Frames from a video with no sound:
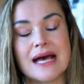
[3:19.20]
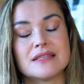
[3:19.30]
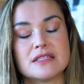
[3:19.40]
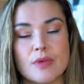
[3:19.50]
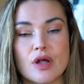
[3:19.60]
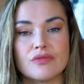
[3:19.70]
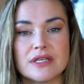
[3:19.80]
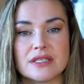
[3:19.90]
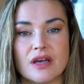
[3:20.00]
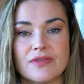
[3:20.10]
and a small
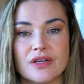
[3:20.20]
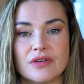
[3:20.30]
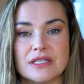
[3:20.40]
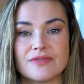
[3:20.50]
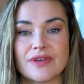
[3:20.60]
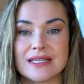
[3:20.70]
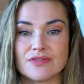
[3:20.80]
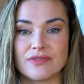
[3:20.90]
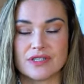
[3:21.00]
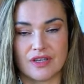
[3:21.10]
risk of increase of
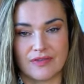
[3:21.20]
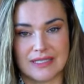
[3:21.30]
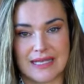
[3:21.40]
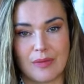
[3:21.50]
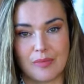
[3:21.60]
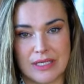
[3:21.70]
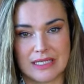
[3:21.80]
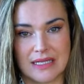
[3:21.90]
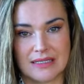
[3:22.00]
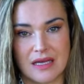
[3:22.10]
cancer of the cervix and
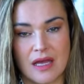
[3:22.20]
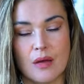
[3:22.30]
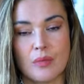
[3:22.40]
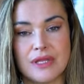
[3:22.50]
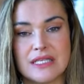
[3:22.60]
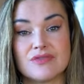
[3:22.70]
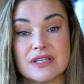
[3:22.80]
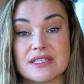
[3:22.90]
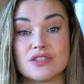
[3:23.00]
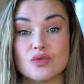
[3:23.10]
breast cancer. But these
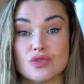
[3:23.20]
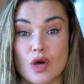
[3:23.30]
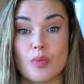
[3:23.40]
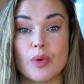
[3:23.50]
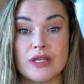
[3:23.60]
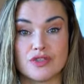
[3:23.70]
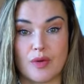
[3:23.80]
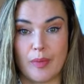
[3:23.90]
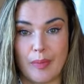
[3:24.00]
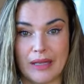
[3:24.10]
risks do stop when you
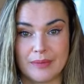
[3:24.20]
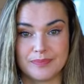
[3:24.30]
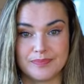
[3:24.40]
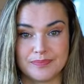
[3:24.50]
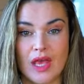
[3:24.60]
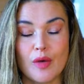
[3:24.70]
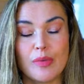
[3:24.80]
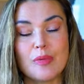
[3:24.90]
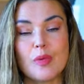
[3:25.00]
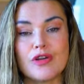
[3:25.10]
stop the pill.
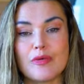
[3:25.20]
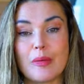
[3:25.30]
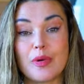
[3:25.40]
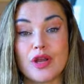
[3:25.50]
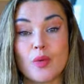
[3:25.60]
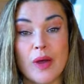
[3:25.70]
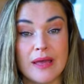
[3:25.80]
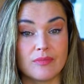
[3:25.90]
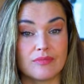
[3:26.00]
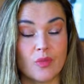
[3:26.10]
People worry about putting on
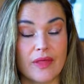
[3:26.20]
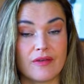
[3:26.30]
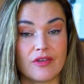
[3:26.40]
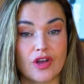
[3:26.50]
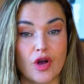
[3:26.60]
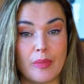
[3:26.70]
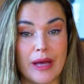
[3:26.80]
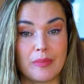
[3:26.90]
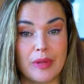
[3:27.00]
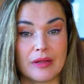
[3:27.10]
weight when they're on the
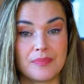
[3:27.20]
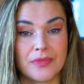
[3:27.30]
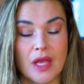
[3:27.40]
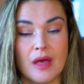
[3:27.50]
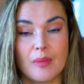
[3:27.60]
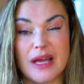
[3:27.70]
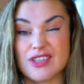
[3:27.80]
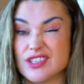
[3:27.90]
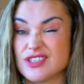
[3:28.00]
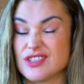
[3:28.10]
combined pill, but
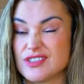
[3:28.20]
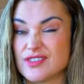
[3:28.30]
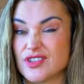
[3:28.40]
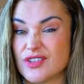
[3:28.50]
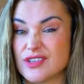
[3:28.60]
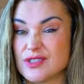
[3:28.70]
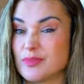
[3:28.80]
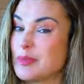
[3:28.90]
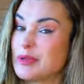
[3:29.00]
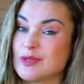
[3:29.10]
actually studies have shown that
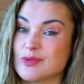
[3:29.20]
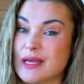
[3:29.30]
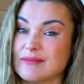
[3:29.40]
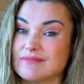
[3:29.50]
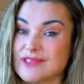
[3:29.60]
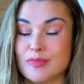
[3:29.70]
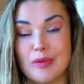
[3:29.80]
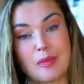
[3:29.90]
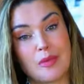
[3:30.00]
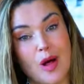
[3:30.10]
some people lose weight, some
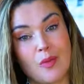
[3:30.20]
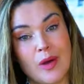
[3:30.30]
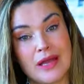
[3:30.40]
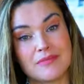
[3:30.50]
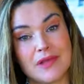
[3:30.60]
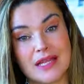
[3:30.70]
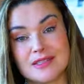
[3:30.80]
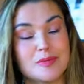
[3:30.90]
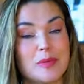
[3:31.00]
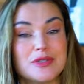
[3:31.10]
people put on weight,
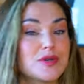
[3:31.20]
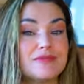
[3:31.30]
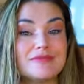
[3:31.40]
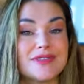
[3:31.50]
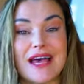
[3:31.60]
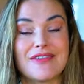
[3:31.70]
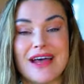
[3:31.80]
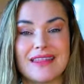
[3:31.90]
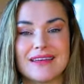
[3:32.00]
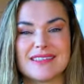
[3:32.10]
and some people don't have
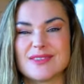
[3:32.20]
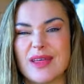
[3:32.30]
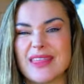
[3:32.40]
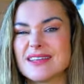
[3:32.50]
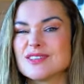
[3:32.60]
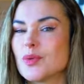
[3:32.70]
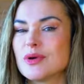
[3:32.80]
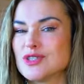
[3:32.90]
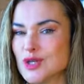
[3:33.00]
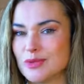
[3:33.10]
either. So I think don't
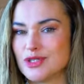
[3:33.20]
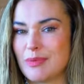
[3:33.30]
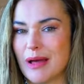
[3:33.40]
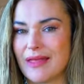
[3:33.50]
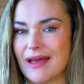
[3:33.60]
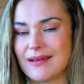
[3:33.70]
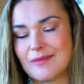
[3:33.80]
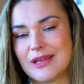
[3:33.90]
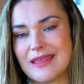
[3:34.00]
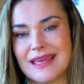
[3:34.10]
worry too much about that
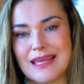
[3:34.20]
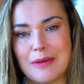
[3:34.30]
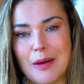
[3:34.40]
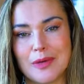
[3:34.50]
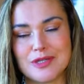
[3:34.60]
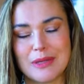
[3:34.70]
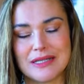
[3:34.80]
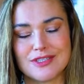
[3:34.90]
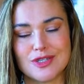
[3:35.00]
when you're thinking about which pill to